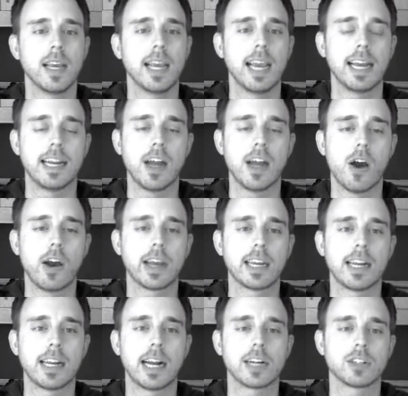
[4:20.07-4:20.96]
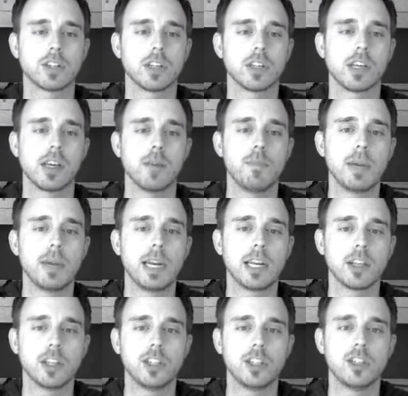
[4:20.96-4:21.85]
And now I can actually
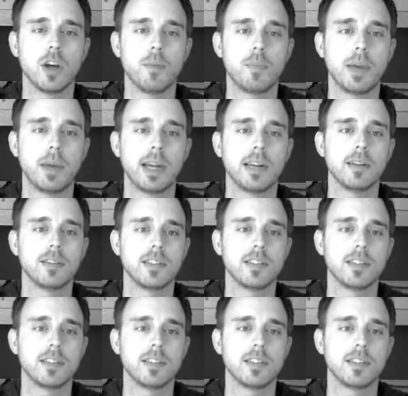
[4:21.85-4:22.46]
immediately jump in and